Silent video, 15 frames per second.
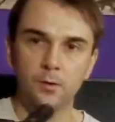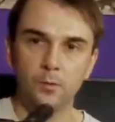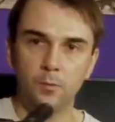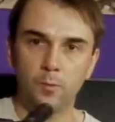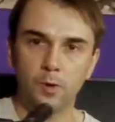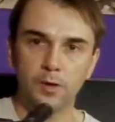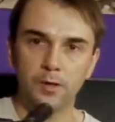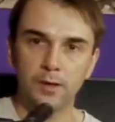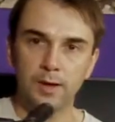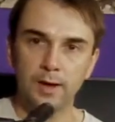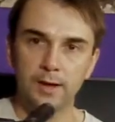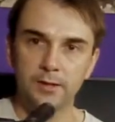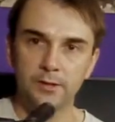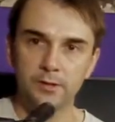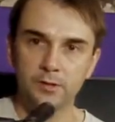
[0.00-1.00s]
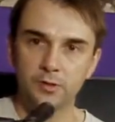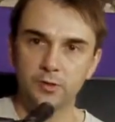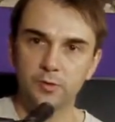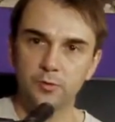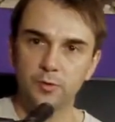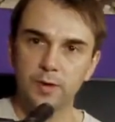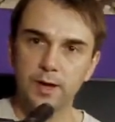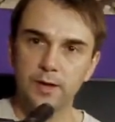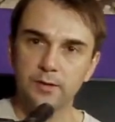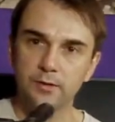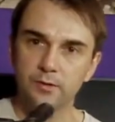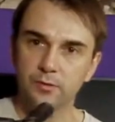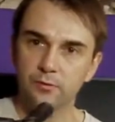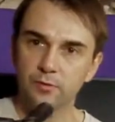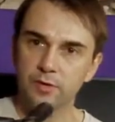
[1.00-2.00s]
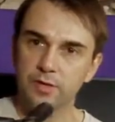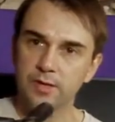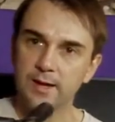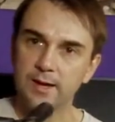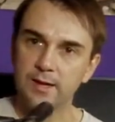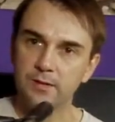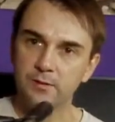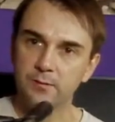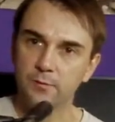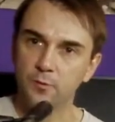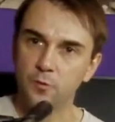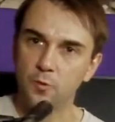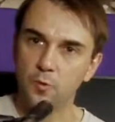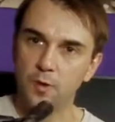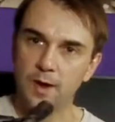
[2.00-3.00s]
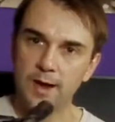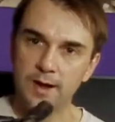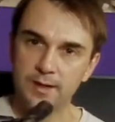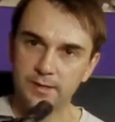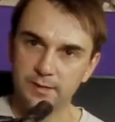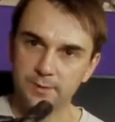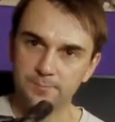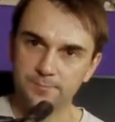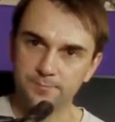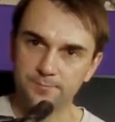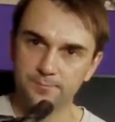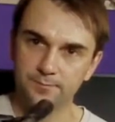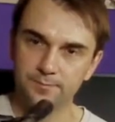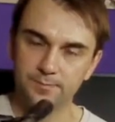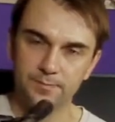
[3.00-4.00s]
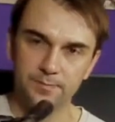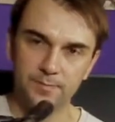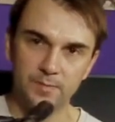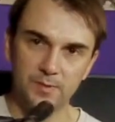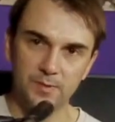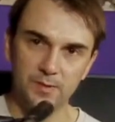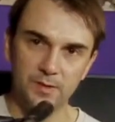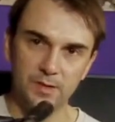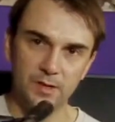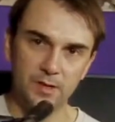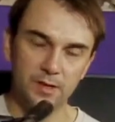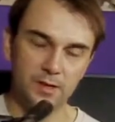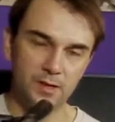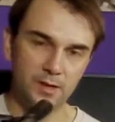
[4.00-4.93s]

1 and 2 and 3 and 4 and. Okay.